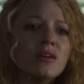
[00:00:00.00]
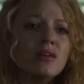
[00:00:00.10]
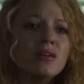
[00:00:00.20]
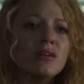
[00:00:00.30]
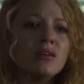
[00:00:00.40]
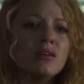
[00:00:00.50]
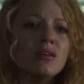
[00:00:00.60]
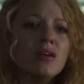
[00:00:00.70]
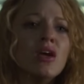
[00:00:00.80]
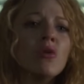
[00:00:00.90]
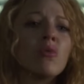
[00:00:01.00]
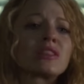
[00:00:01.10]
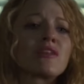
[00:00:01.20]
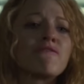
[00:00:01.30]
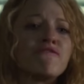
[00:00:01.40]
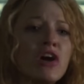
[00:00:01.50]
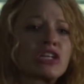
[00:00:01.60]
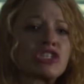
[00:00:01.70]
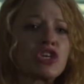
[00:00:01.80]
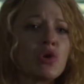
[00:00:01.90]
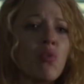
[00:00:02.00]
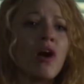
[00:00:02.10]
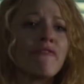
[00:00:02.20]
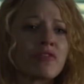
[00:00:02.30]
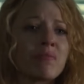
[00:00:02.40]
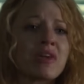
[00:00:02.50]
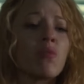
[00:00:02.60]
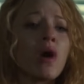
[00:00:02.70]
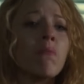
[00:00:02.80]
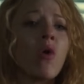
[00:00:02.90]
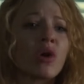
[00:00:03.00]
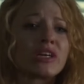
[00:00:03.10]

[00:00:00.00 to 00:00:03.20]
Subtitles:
I'm a big star now. It felt that nobody